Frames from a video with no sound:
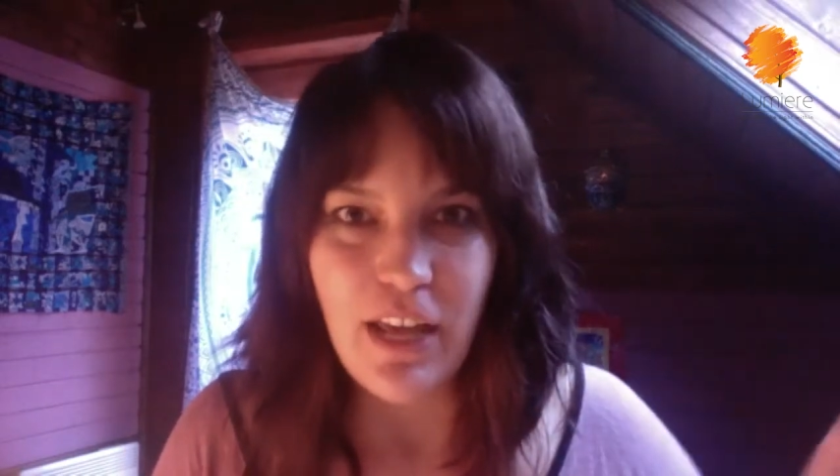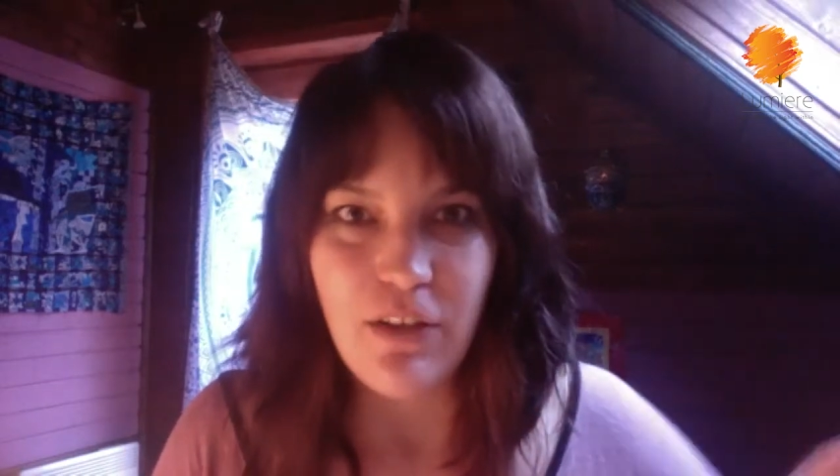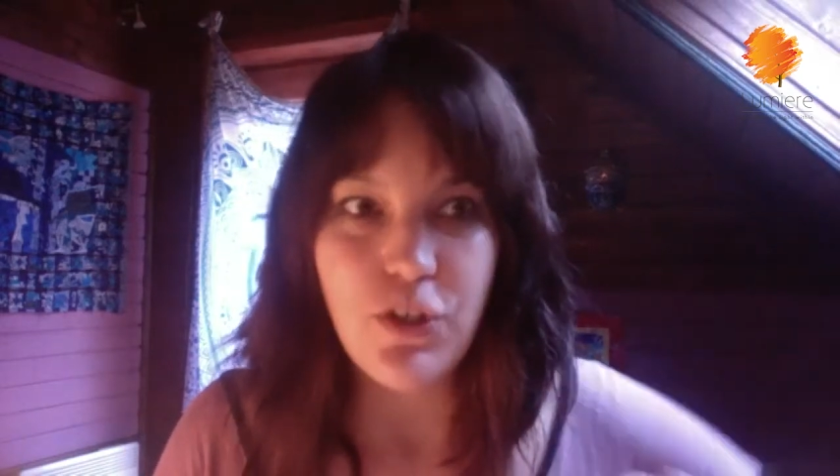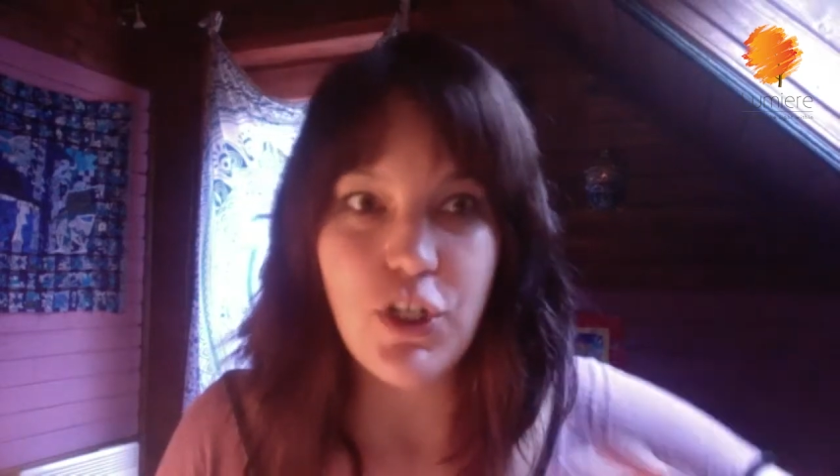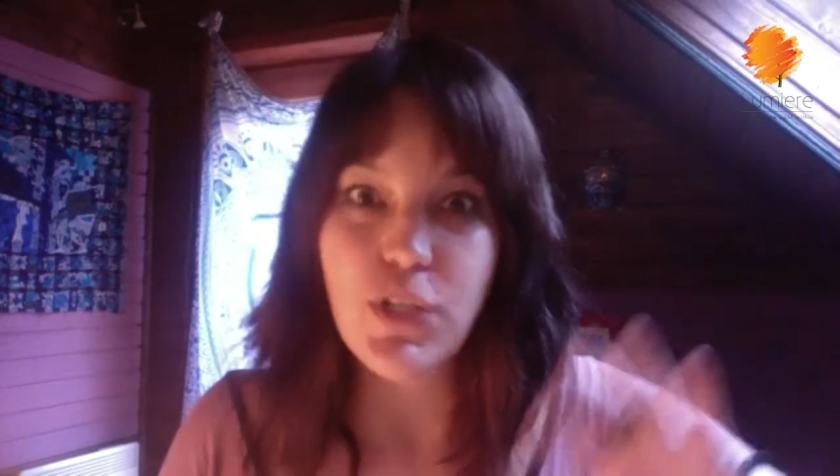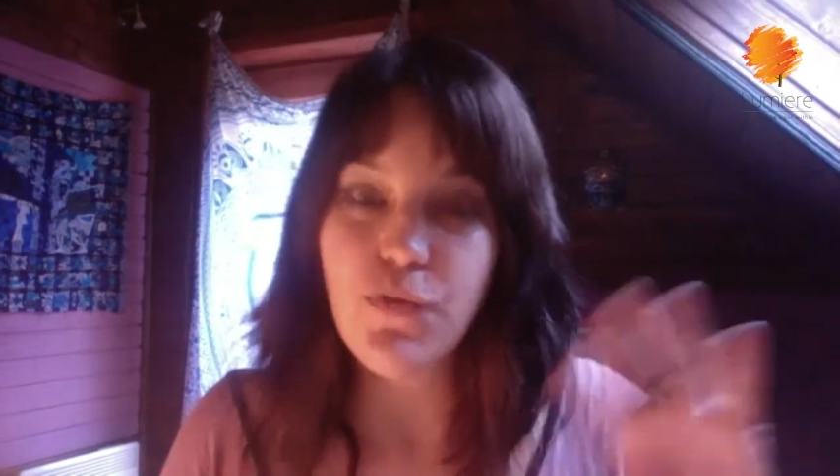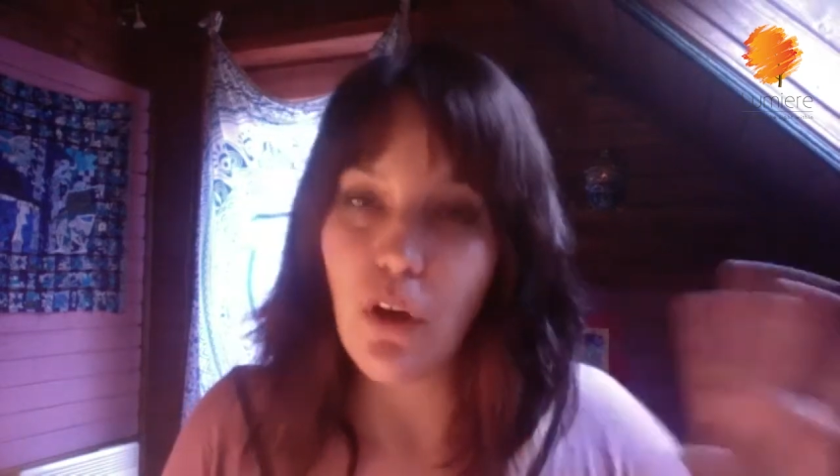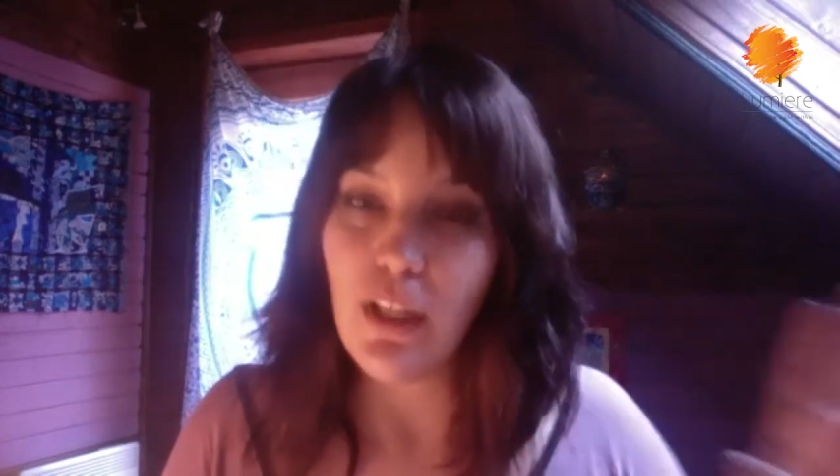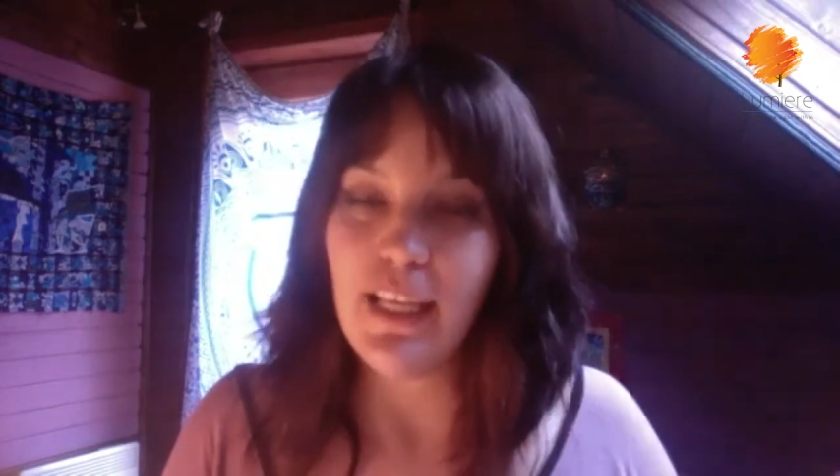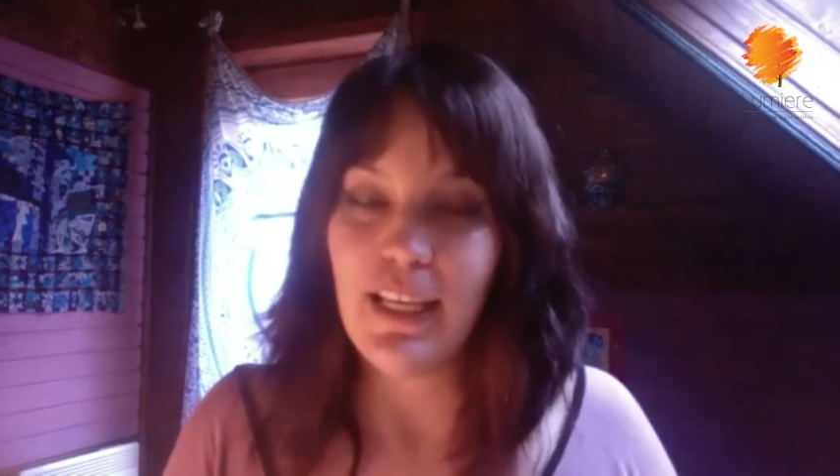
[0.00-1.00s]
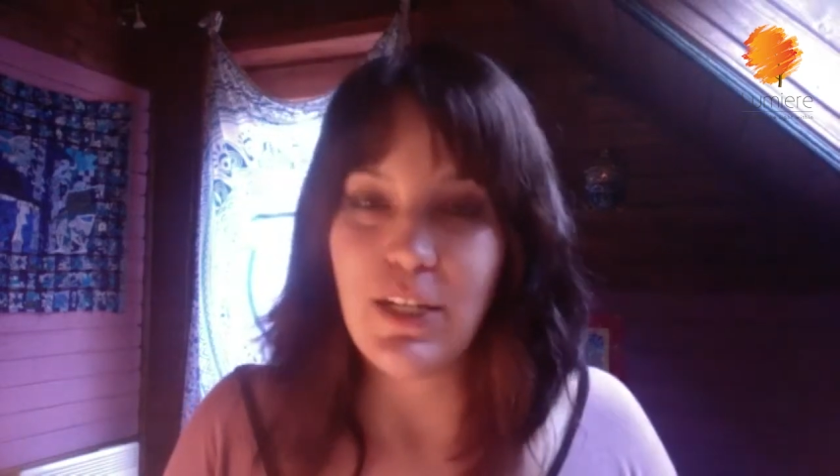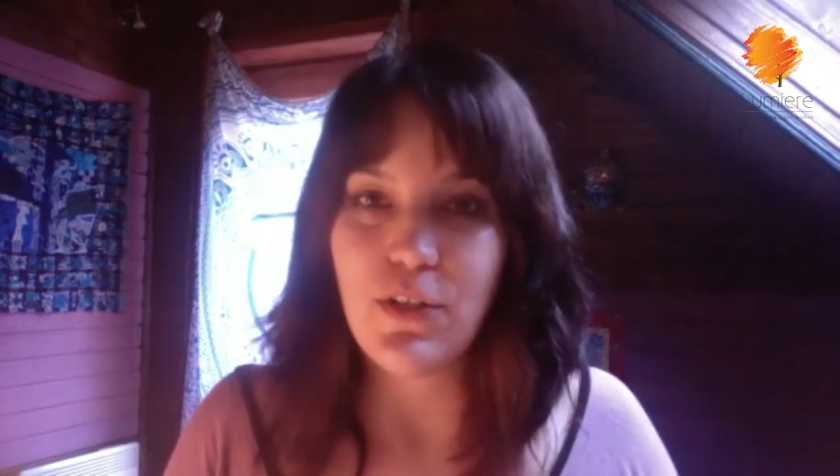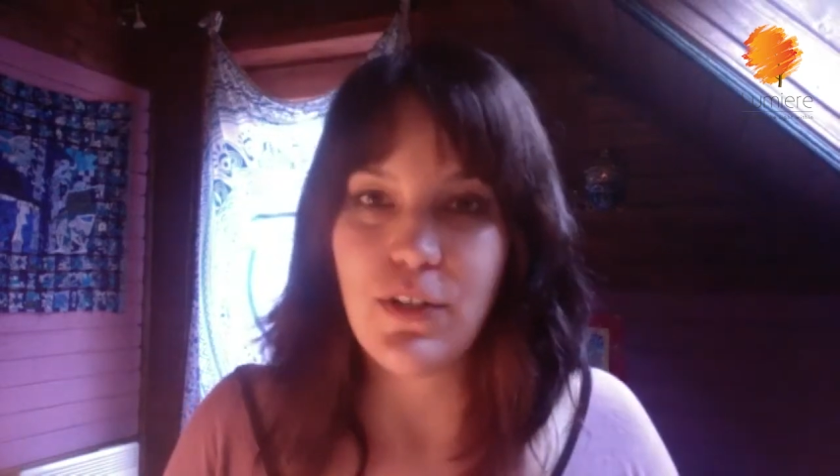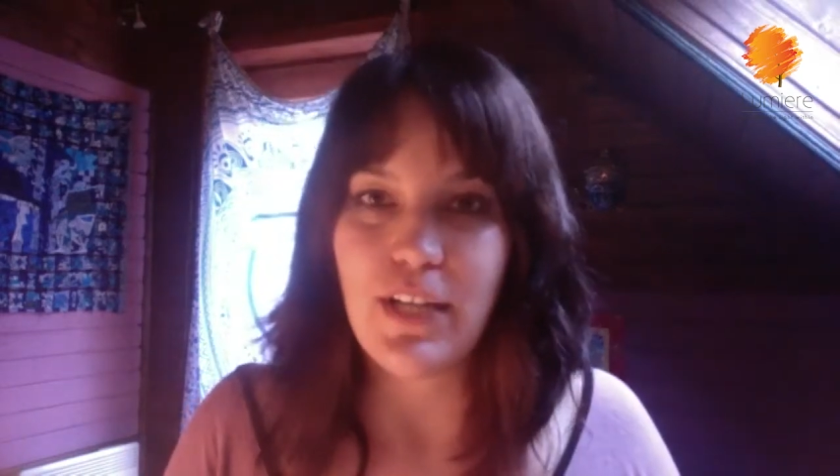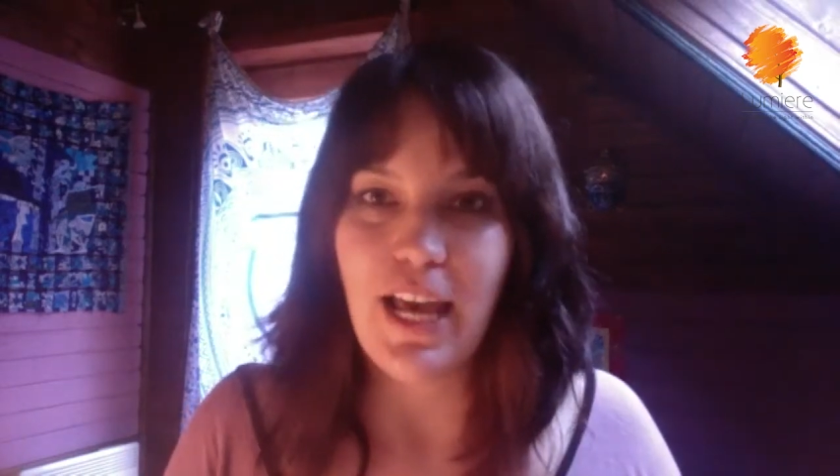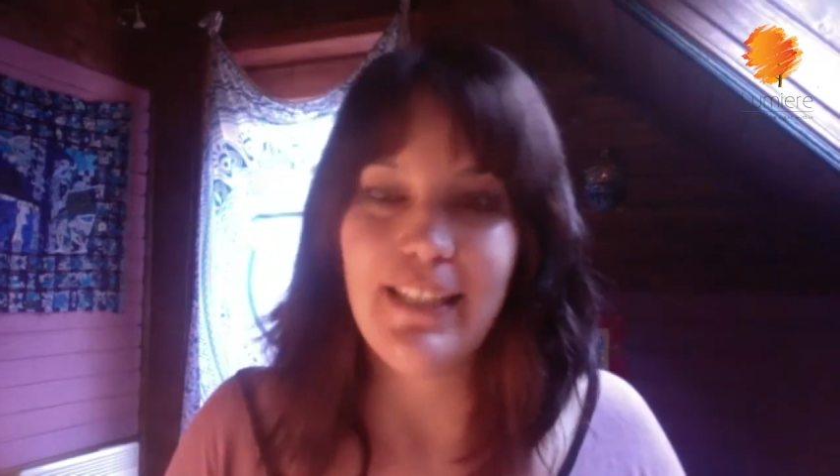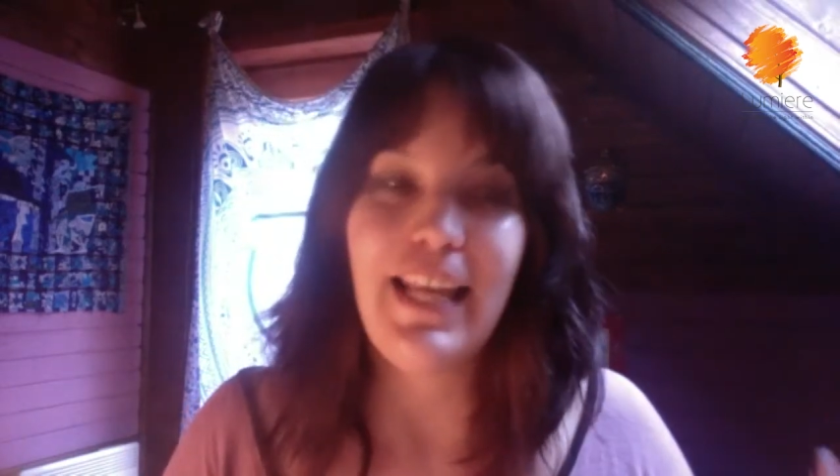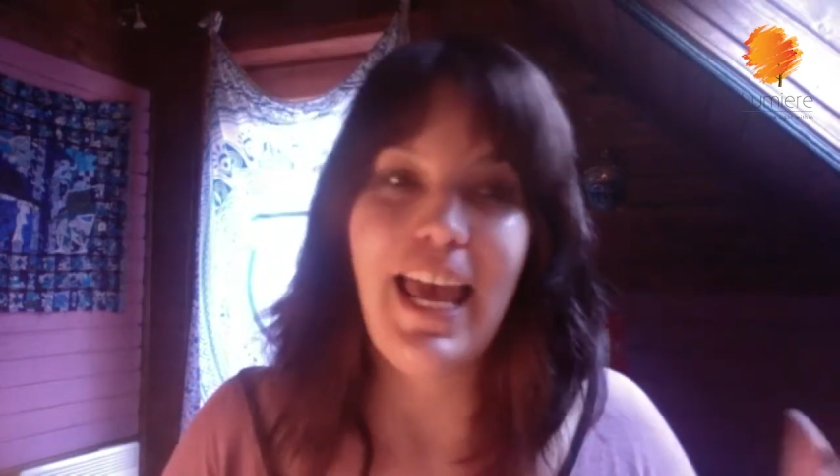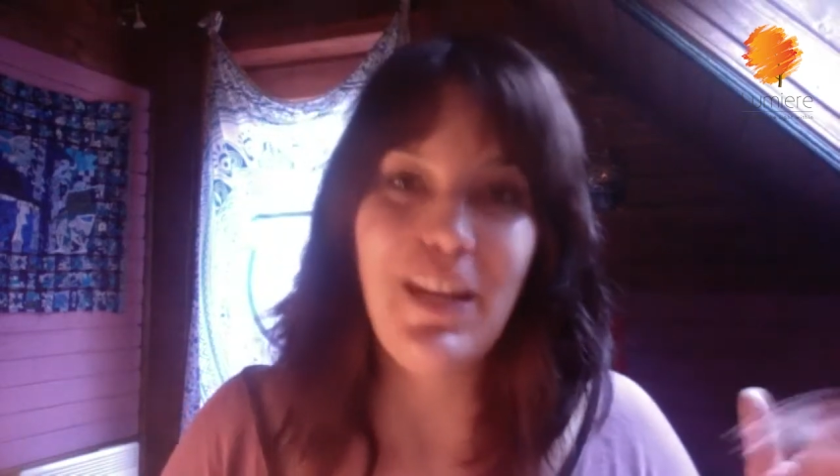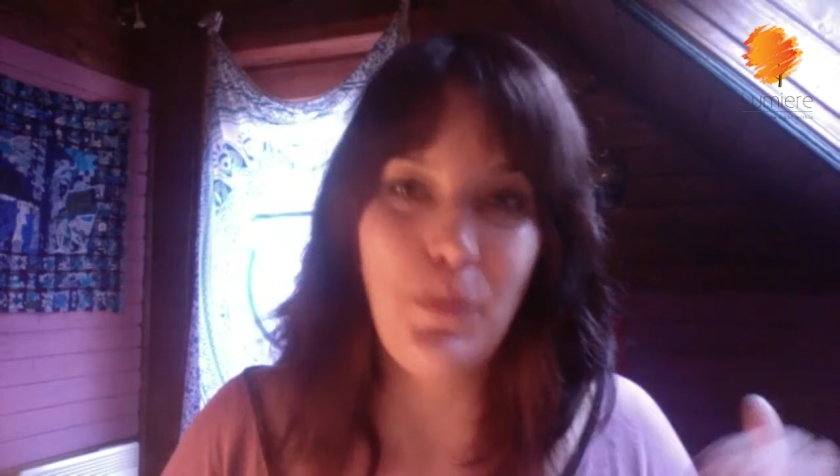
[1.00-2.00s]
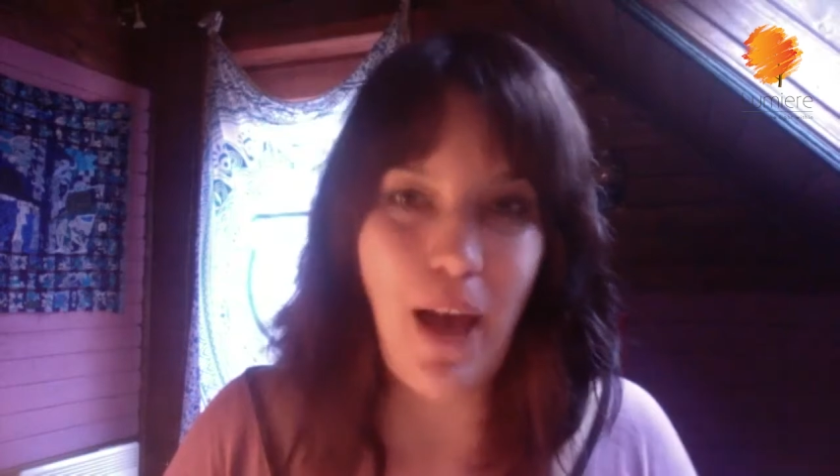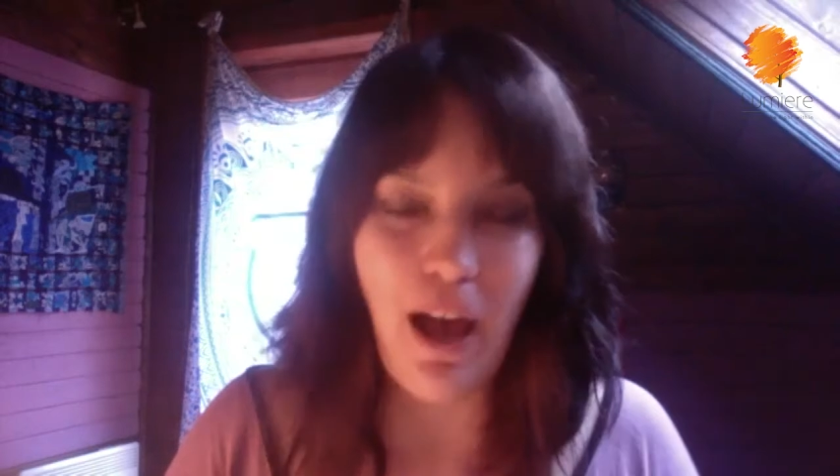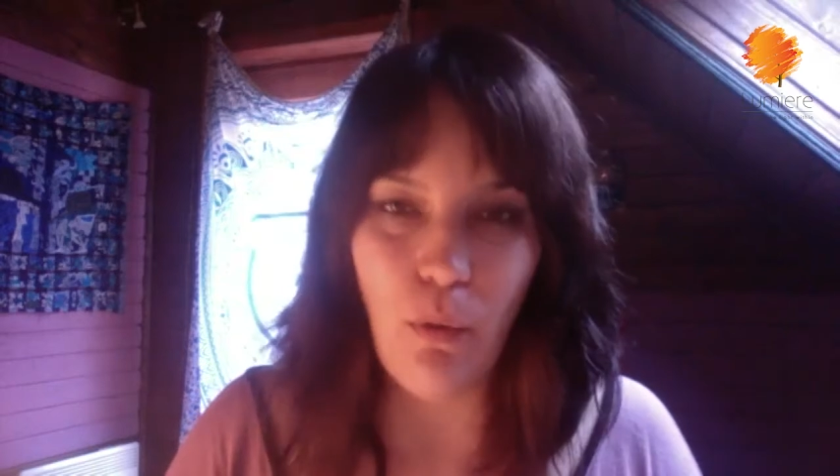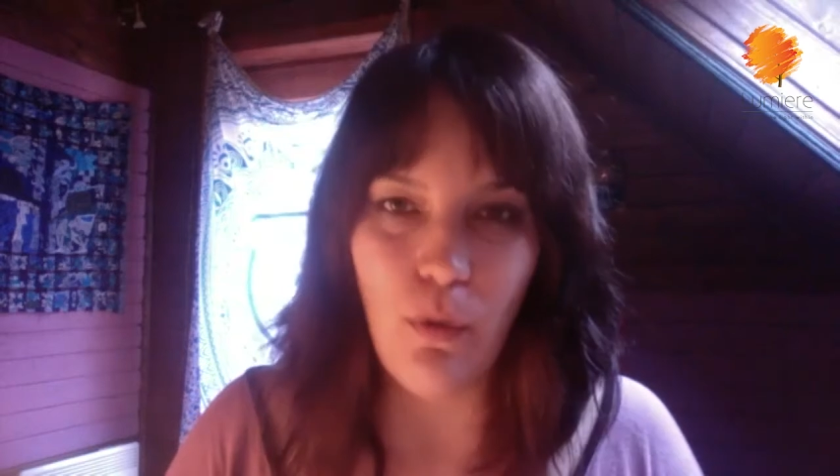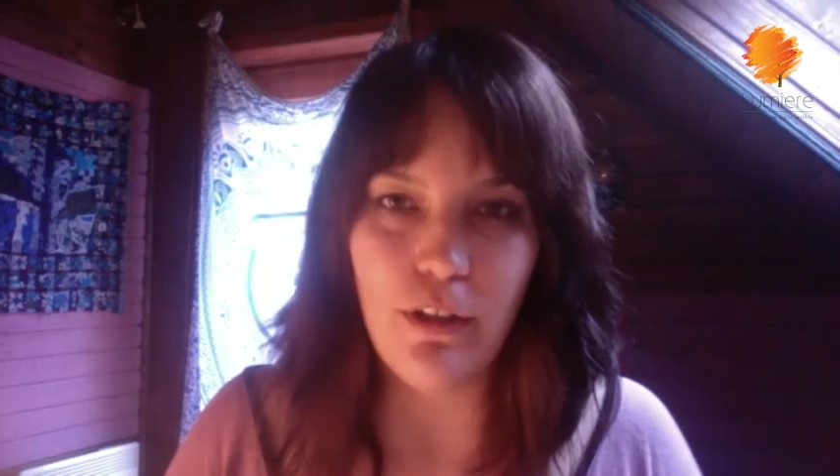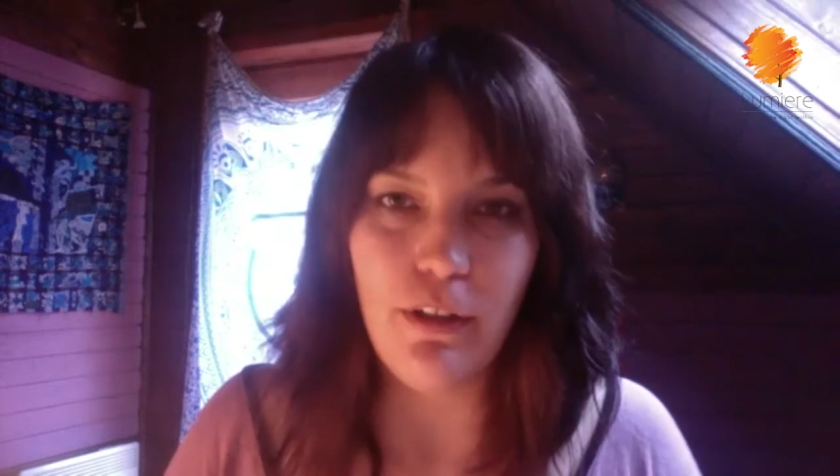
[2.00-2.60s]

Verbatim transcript: energy is falling into that and power.